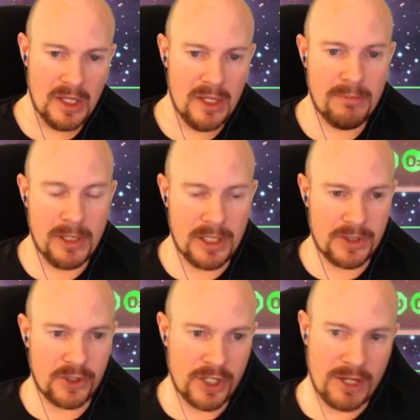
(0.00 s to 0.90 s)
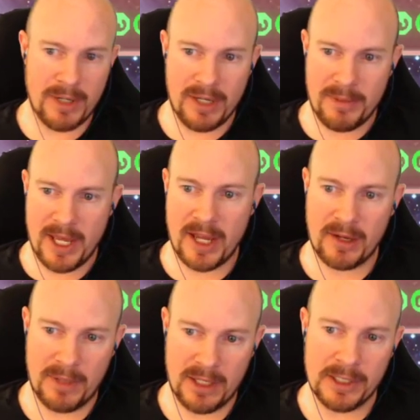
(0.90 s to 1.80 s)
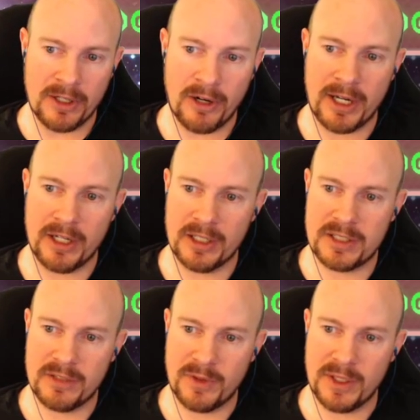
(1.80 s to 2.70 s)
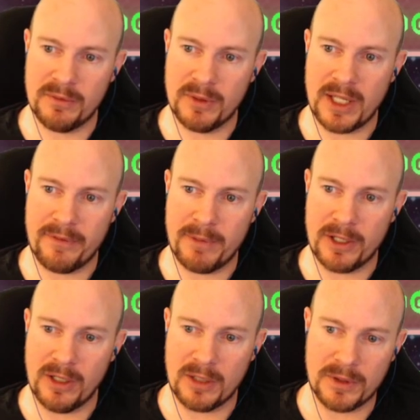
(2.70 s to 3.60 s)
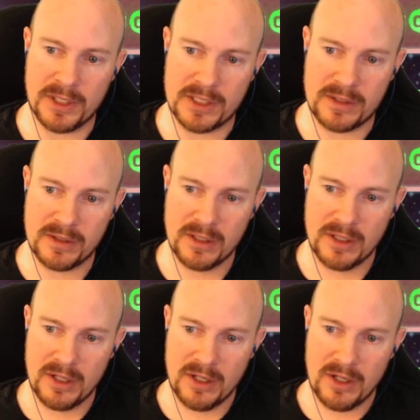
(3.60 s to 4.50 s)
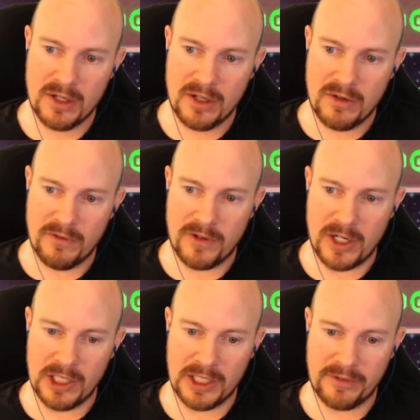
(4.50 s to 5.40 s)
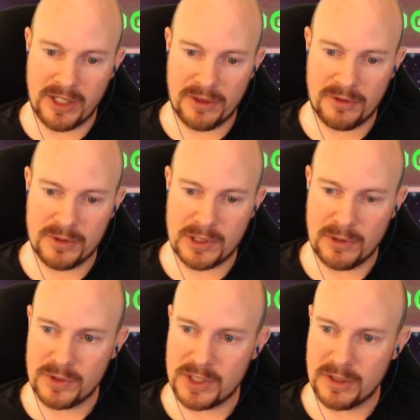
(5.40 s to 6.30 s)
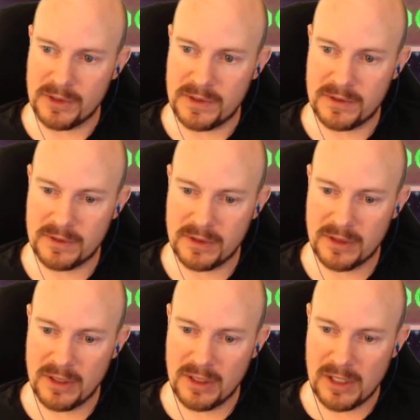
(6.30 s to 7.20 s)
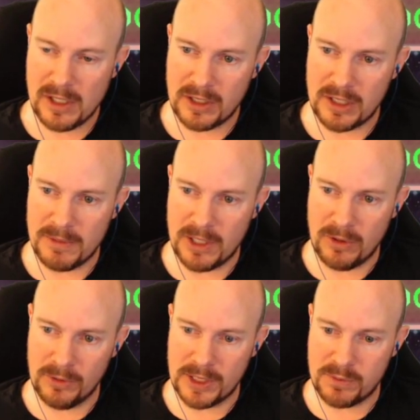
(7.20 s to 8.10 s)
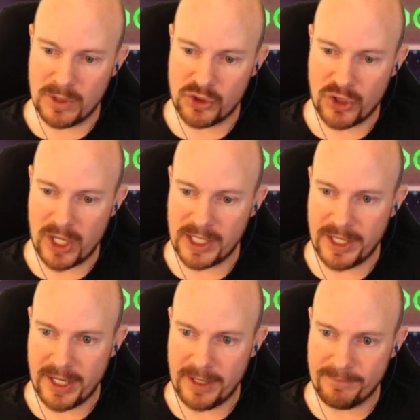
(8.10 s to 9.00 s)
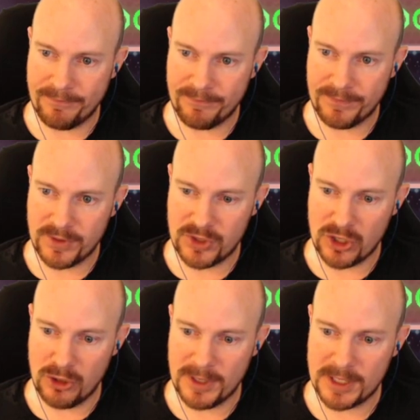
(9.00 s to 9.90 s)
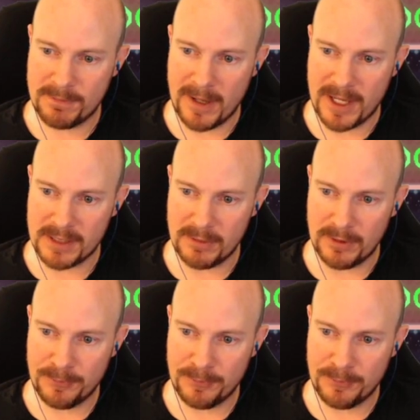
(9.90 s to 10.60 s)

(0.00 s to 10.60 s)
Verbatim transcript: Puns are not my bag, baby. All right, here. Let's see if we we have better luck with this volley of getting through Zoltan shields. Come on, let's one shot a guy. Show me it's possible.